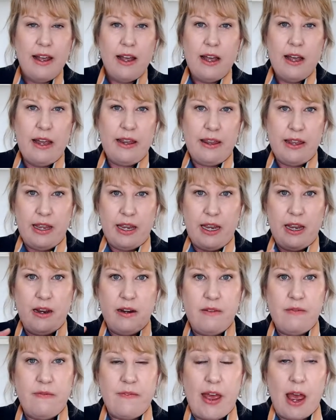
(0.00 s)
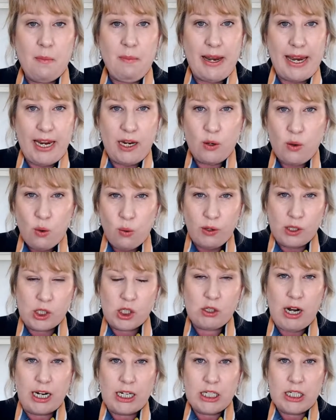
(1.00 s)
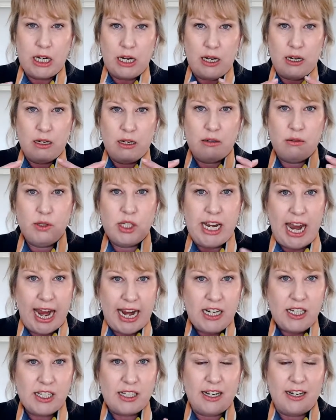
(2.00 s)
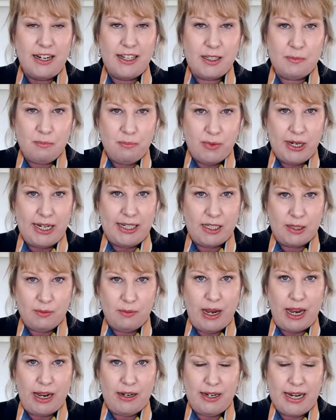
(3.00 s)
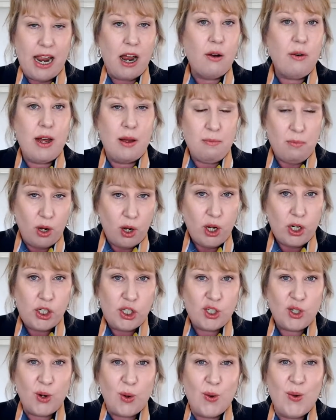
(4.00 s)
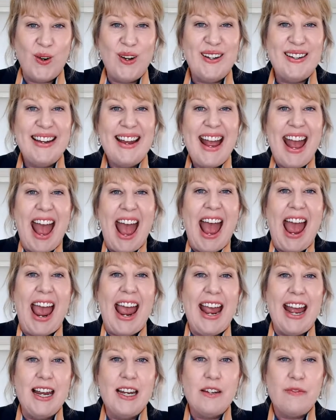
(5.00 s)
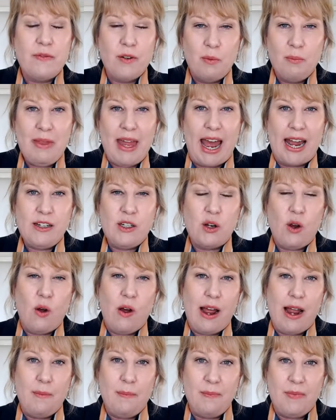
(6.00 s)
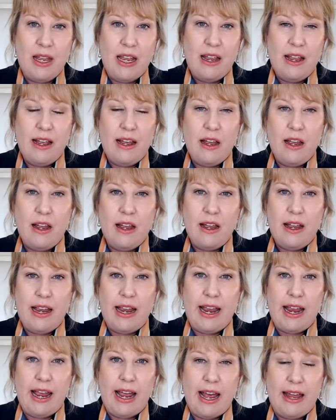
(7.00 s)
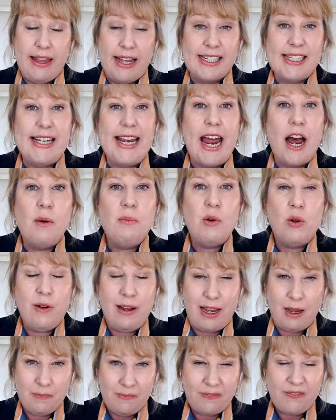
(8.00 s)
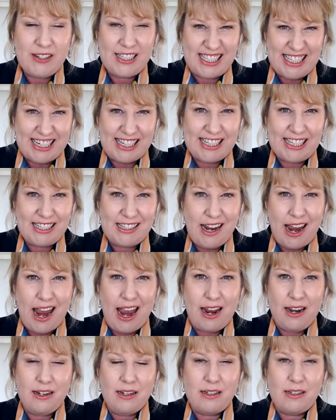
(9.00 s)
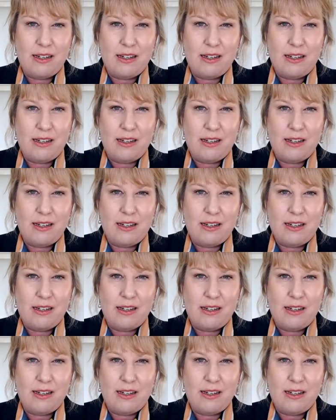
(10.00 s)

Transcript: the family court structure changed, and it's now a merged court. And from that time, there's now more emphasis and